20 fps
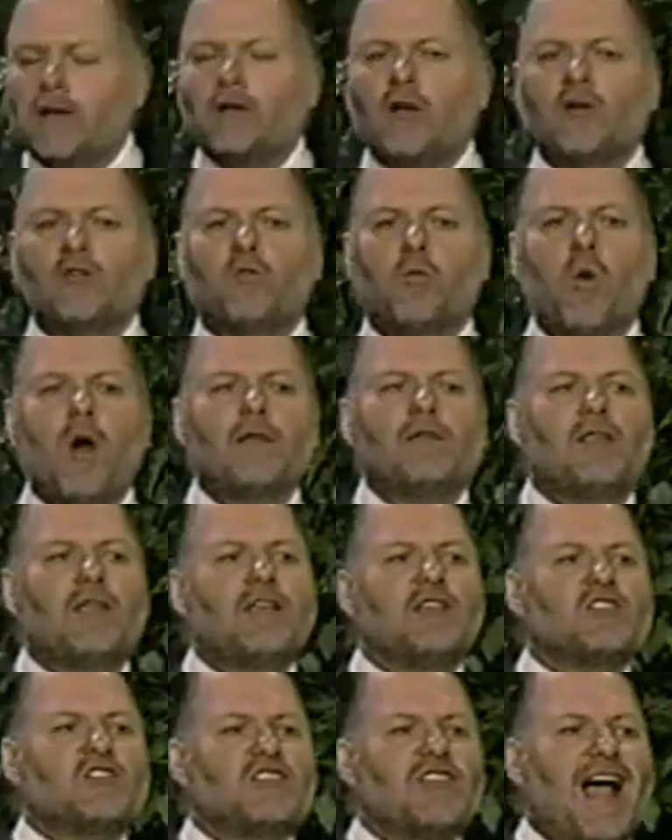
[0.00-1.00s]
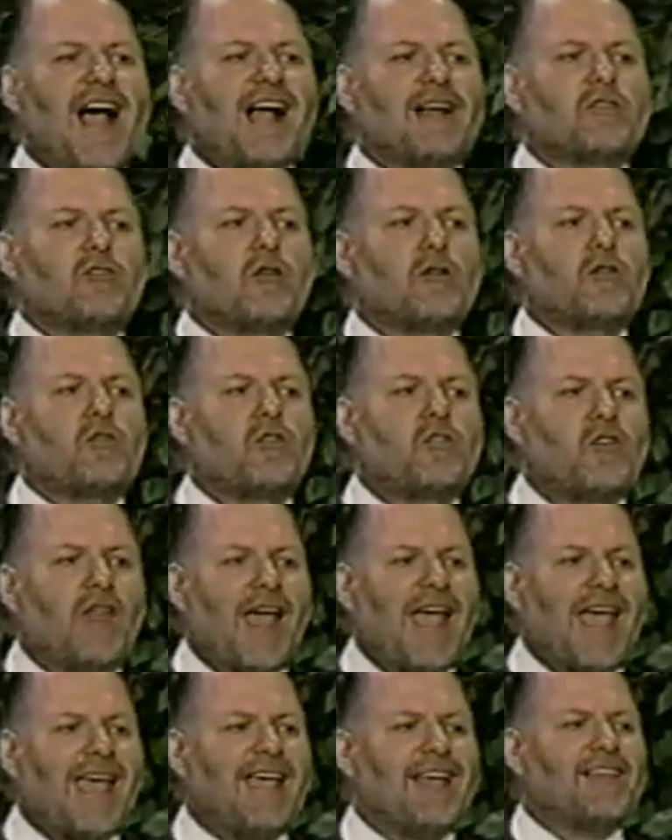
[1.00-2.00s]
Because what these doctors
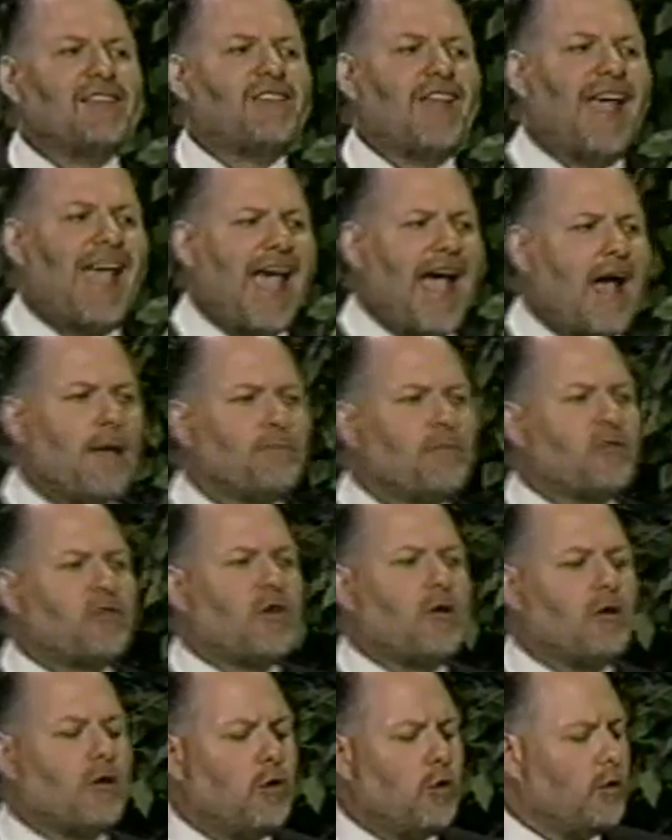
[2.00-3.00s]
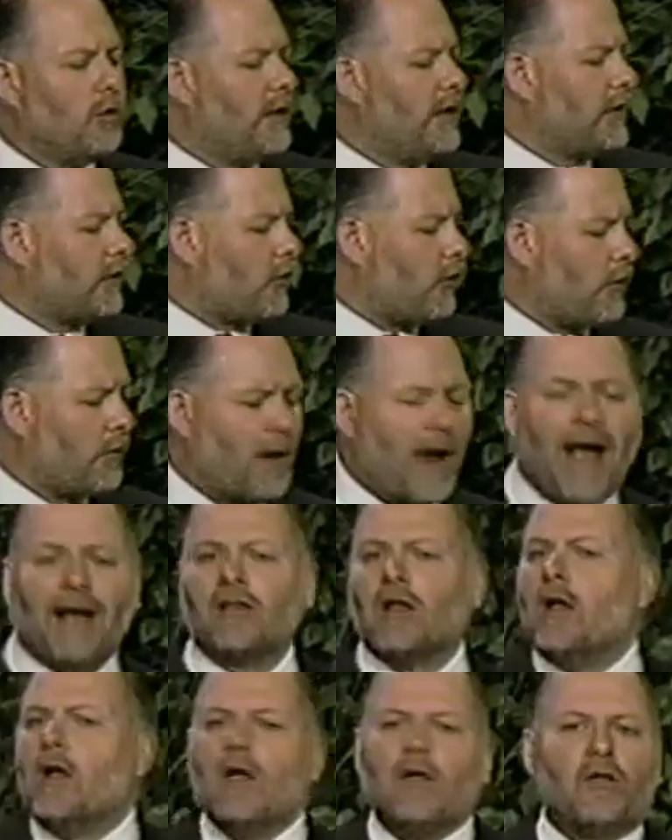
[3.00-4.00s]
say is absolutely
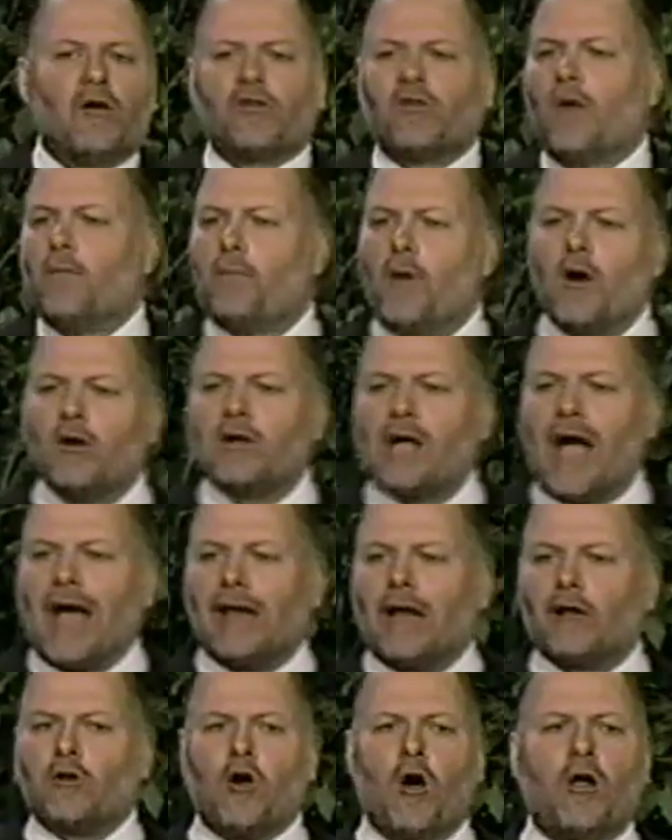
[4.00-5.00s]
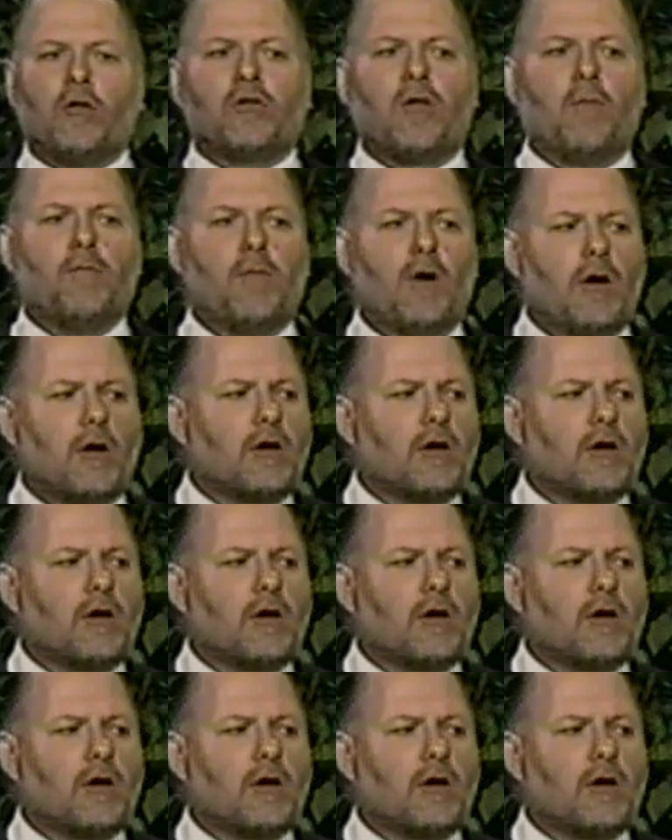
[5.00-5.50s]
correct. There's a book on it called